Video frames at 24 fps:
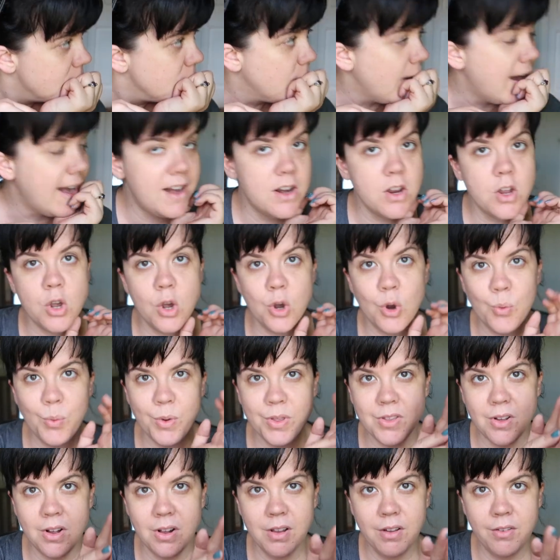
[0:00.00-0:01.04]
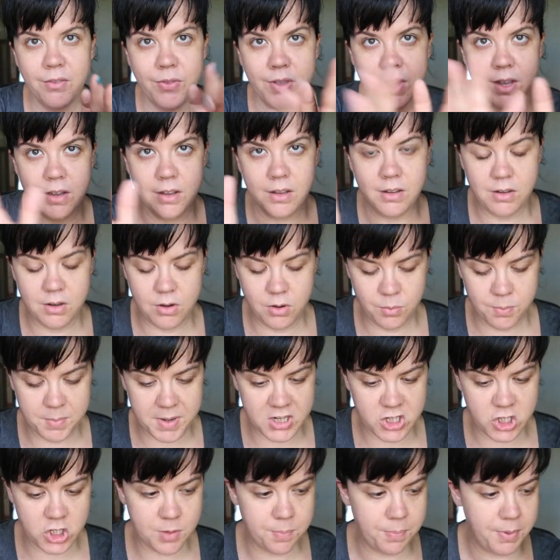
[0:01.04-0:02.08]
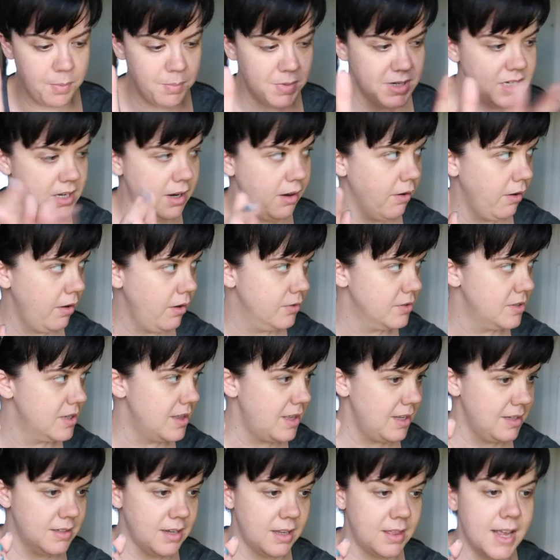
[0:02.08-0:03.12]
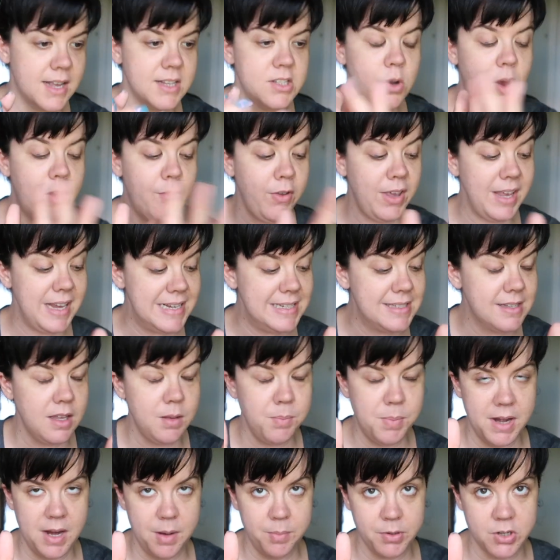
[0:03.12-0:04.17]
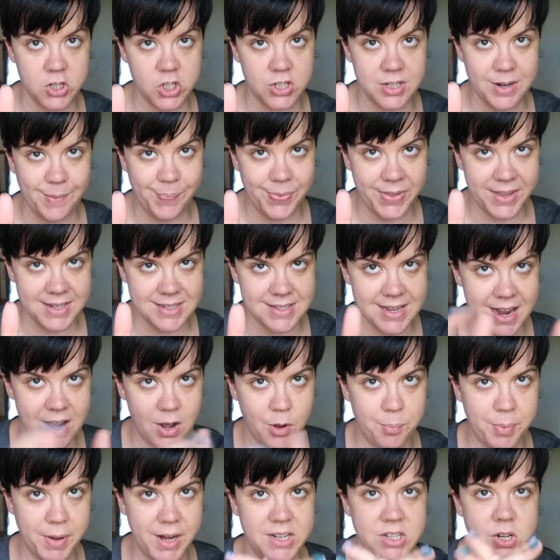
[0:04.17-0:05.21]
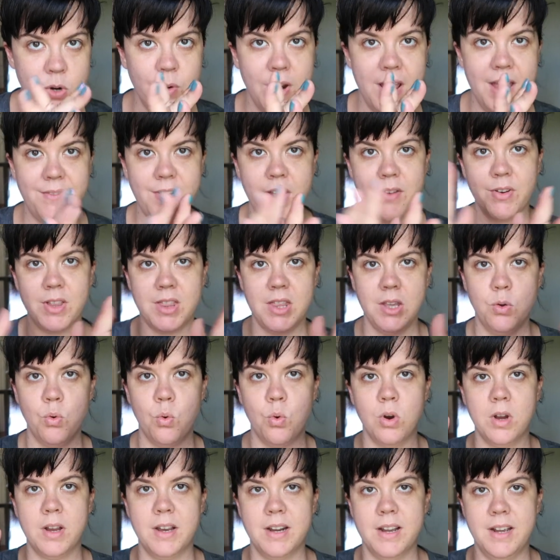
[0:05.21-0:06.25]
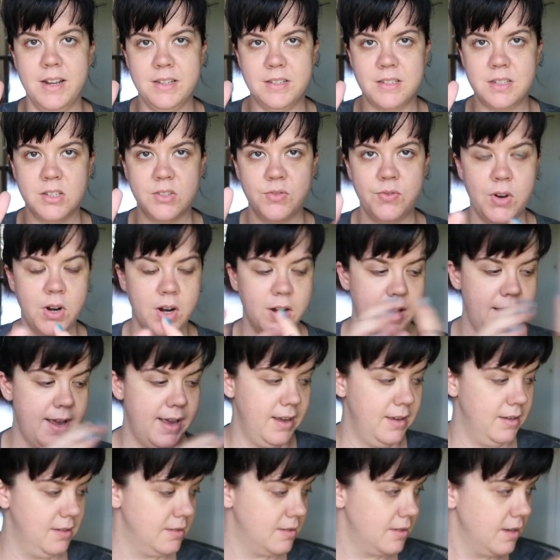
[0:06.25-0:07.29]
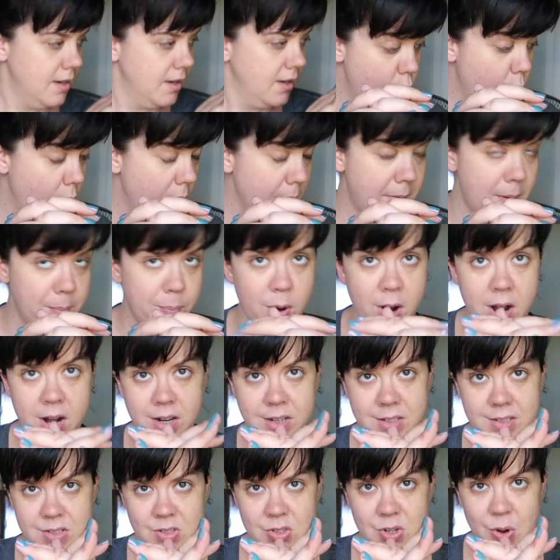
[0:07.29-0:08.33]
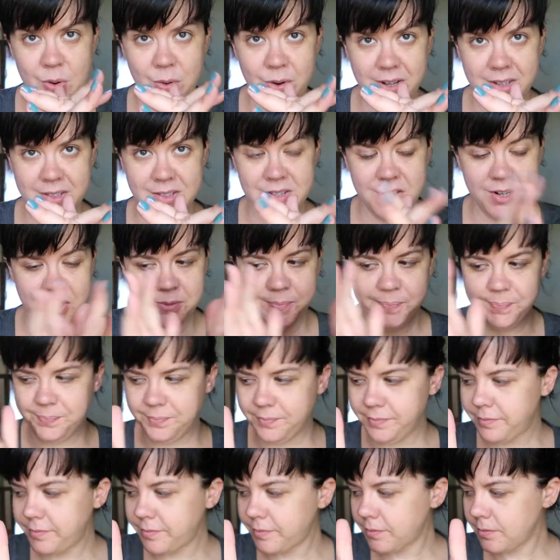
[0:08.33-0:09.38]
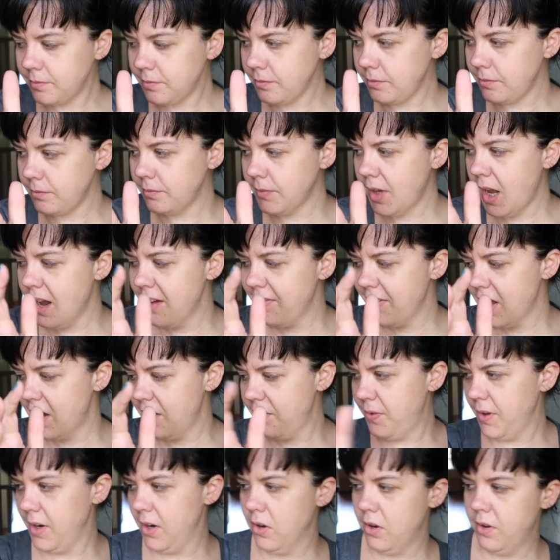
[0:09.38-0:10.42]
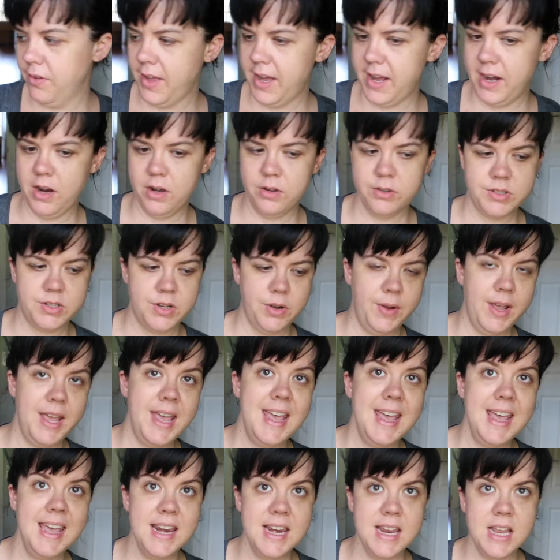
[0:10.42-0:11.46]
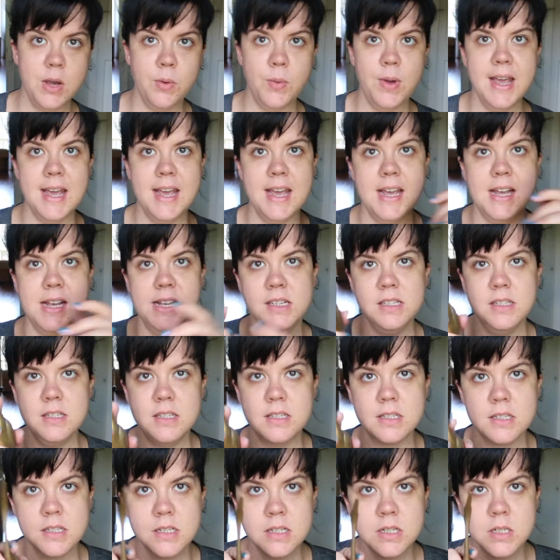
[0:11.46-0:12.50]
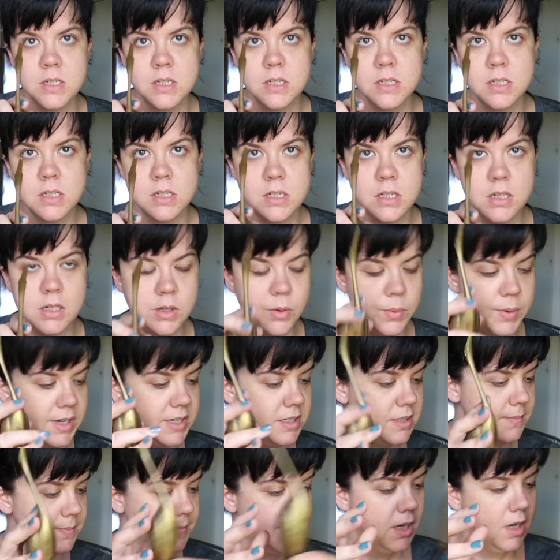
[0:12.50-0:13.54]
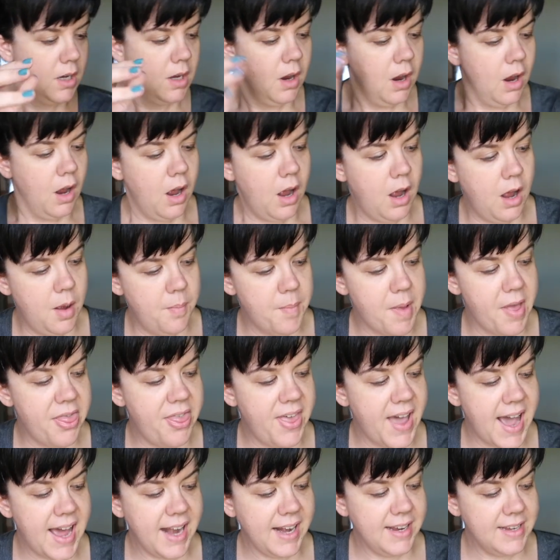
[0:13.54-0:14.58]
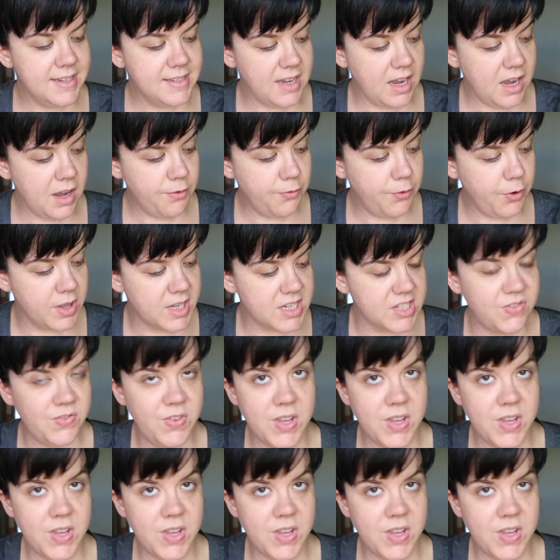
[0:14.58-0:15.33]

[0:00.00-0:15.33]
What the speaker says: ready to go with all of the, you know, my shipping materials and things like that. So I've easily been able to ship things out, but I don't have everything organized as far as where my product is going. So I've got to figure all that out. So anyways, that is it for this